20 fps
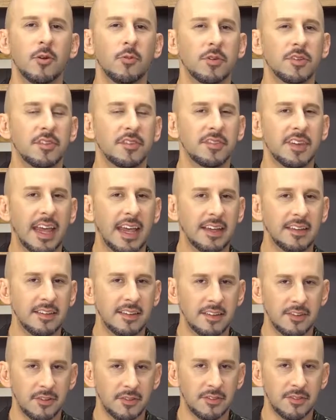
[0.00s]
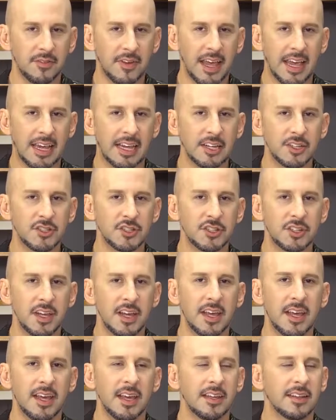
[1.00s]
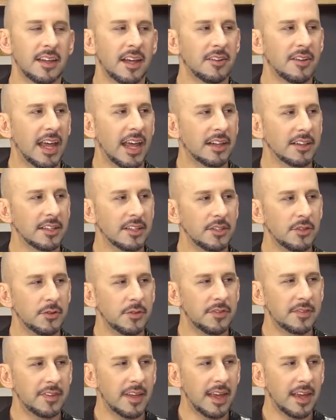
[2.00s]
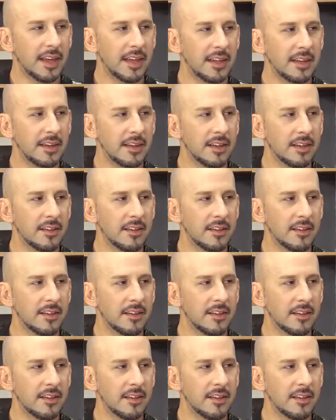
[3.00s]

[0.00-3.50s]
which is 18 years of age. Now, Natalie, you said